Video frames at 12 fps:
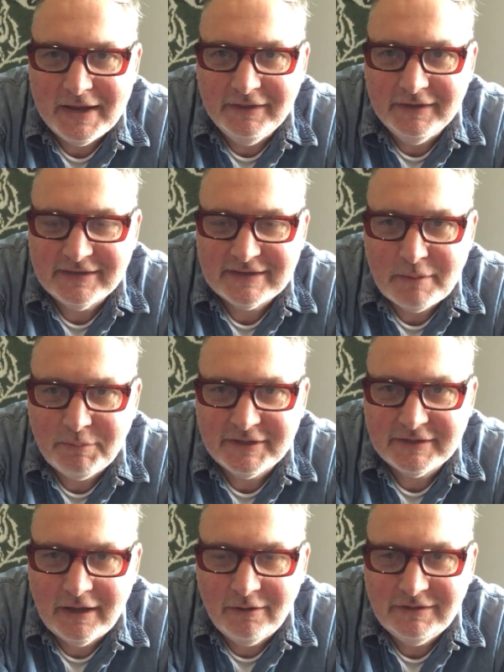in this
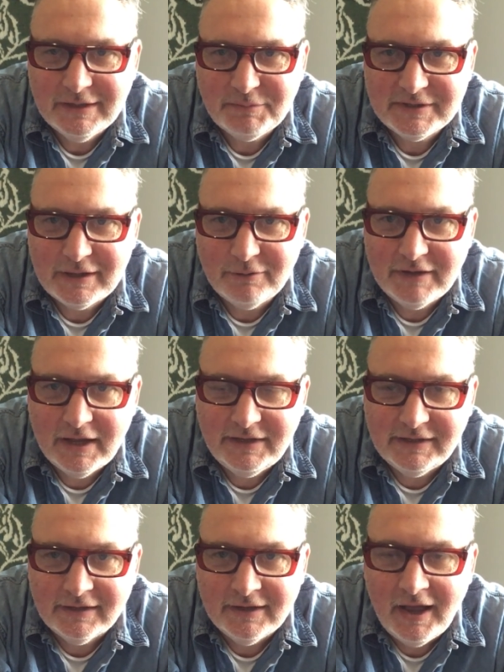episode, episode
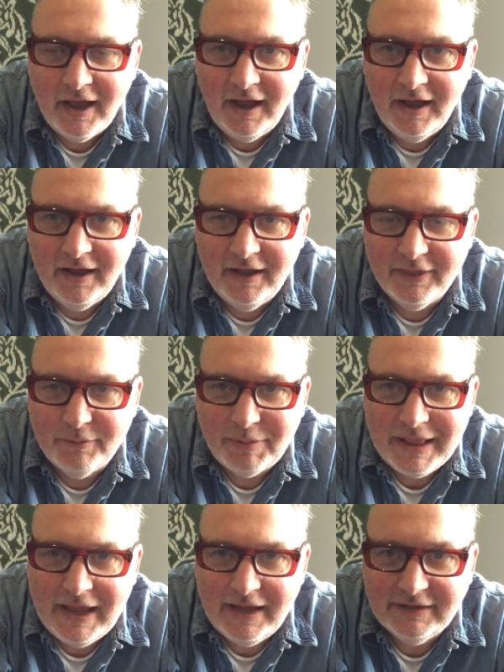8, uh, the
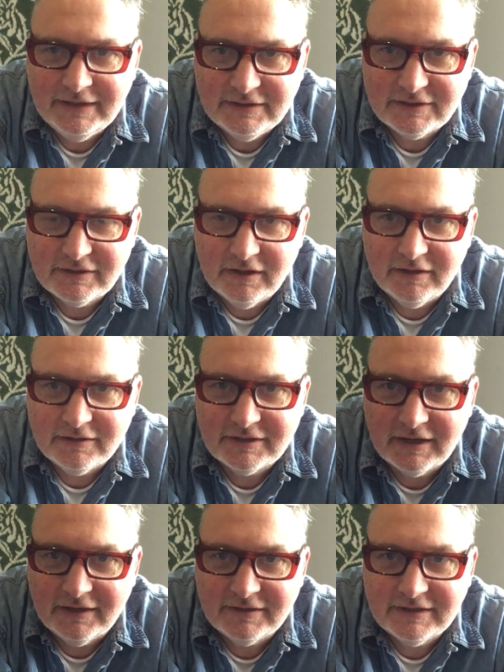plan is
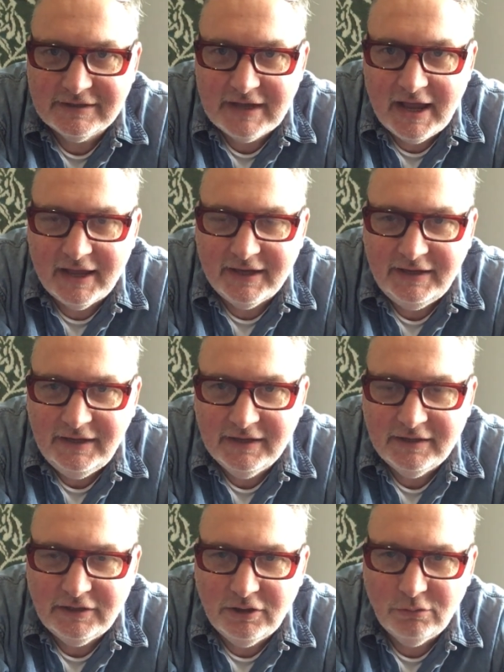that uh, today
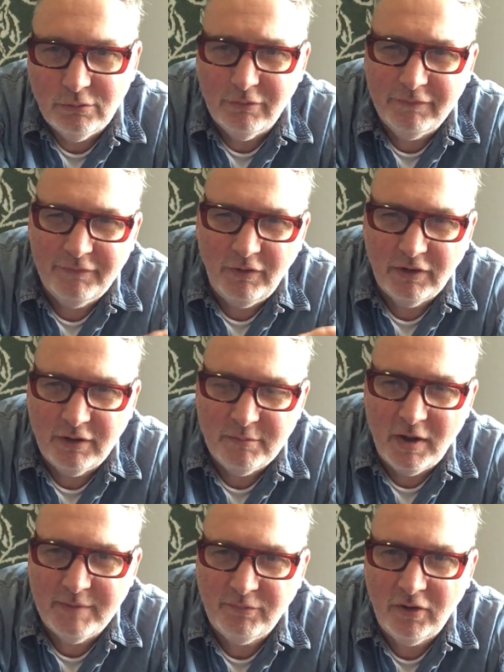you will follow
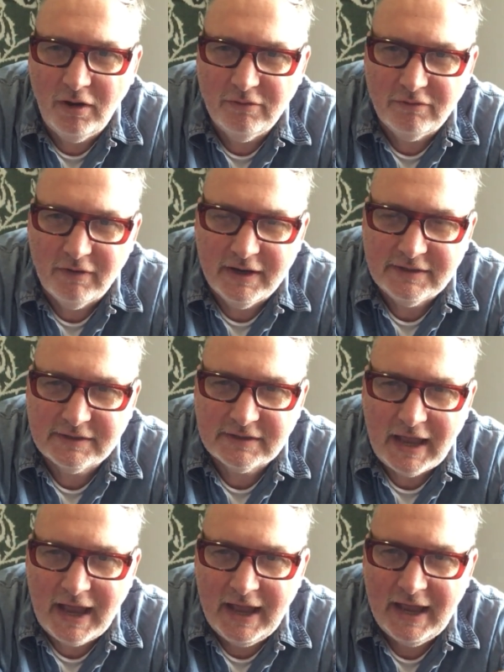my progress
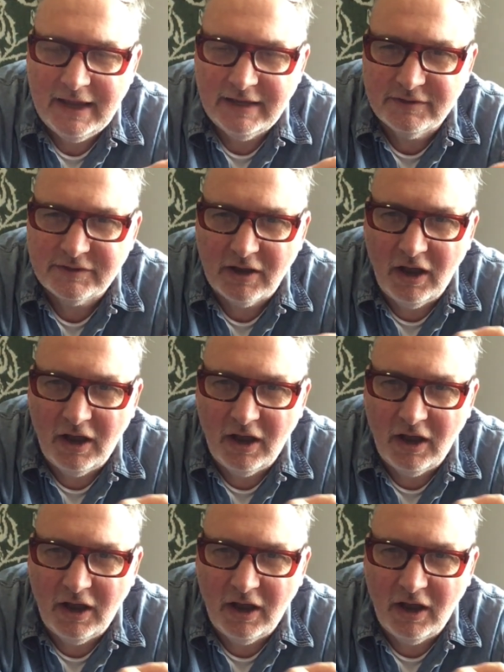as